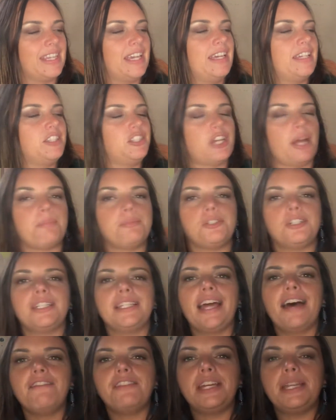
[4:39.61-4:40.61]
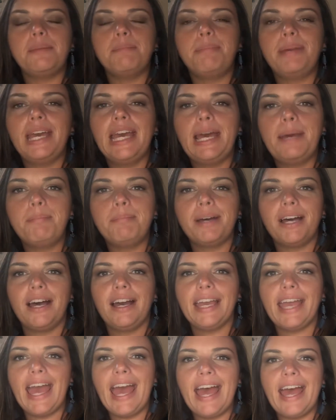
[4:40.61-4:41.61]
Chapter 11, Pip
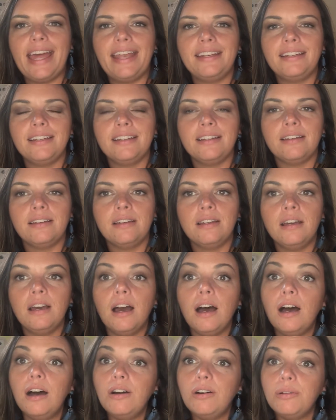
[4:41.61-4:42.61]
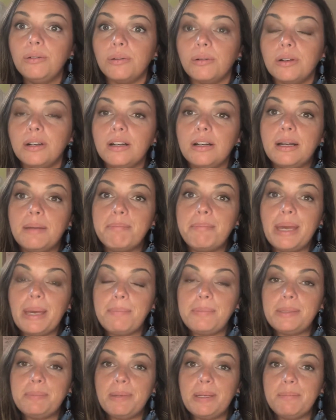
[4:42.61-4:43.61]
again. Oh,
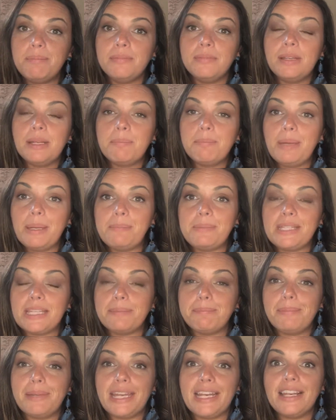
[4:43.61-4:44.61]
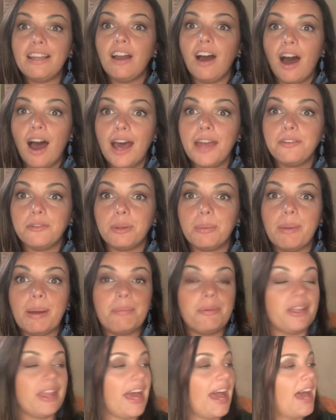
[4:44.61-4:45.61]
Pip's been gone,
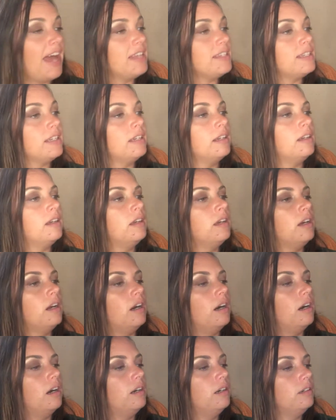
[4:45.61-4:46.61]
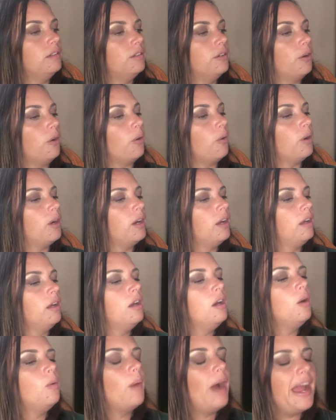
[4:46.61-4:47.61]
remember that? Oh.
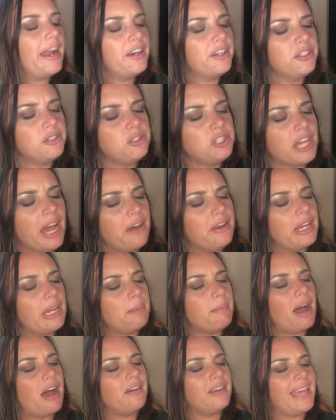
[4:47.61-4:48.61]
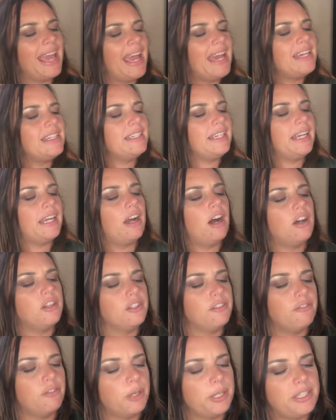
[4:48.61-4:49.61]
Why are you shouting about candy? Called
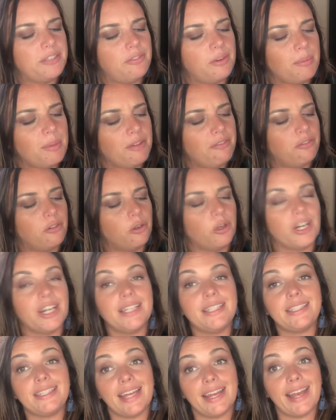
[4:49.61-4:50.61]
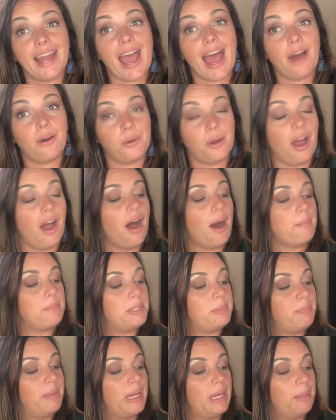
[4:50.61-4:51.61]
a voice from the forest, and out
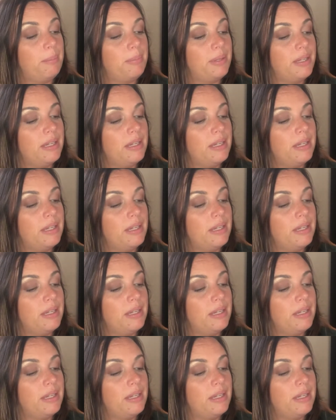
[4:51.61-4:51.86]
hopped Pip.